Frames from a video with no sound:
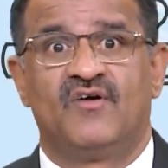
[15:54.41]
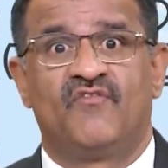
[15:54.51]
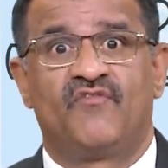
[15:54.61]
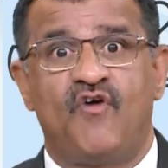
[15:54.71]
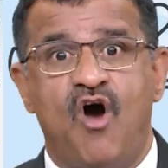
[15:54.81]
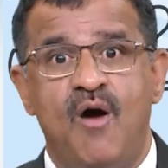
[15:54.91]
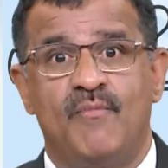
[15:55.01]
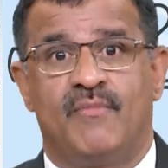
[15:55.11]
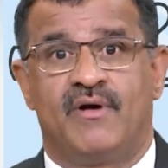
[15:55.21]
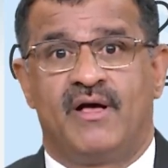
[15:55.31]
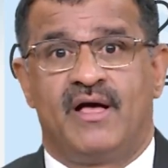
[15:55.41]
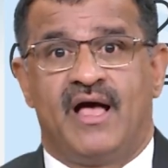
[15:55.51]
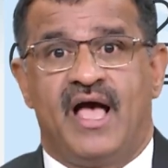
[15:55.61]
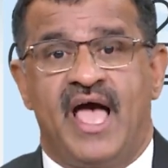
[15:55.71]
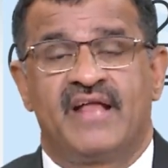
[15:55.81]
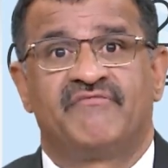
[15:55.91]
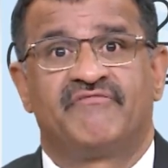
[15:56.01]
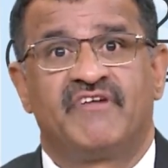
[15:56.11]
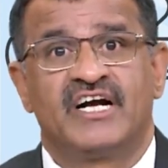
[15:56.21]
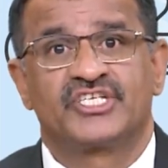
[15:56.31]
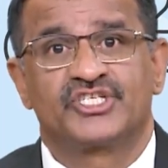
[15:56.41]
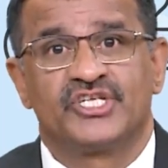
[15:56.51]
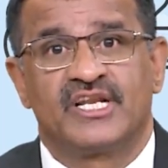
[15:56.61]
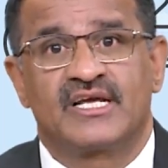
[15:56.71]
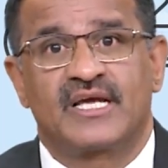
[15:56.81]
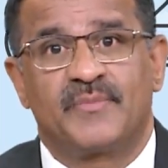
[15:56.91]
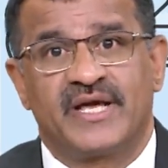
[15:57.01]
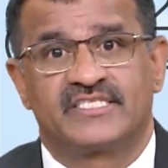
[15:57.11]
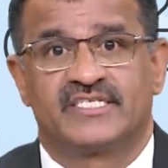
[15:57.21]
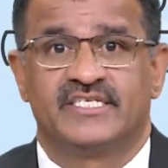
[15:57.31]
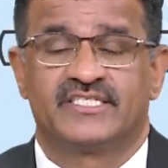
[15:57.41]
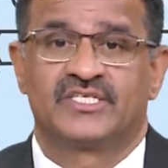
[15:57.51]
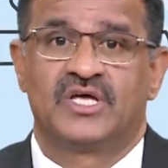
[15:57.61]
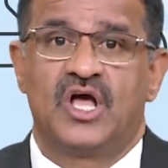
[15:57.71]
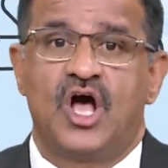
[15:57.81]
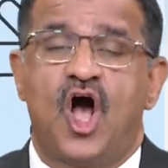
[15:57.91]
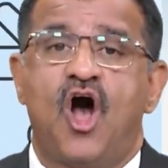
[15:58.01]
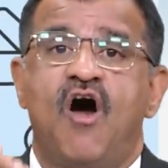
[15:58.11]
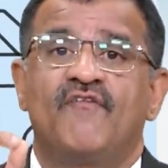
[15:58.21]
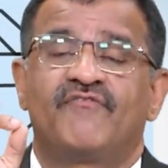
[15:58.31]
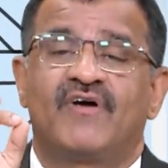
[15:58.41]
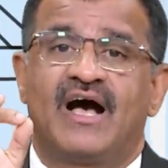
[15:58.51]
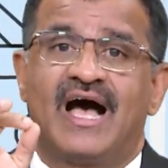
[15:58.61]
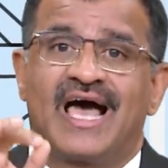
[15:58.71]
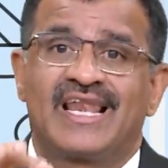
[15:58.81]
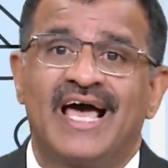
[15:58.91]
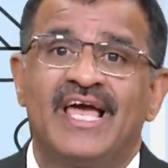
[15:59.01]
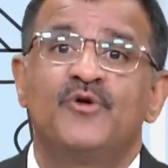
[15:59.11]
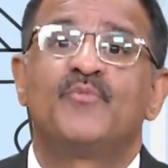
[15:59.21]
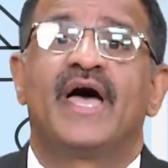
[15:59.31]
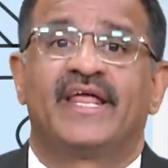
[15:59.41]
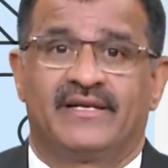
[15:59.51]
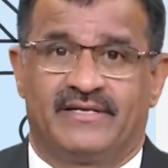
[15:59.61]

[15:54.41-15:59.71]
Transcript: form, and functional capacities of alive man.